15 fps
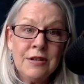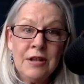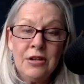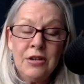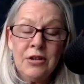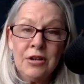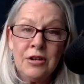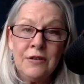then
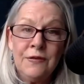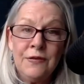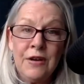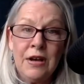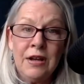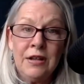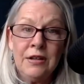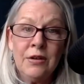you're going to
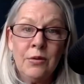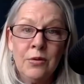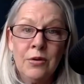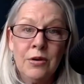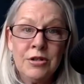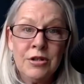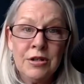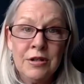find the
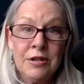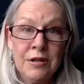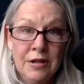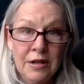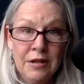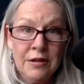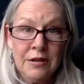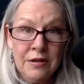origin
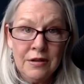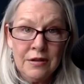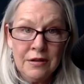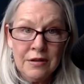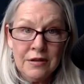and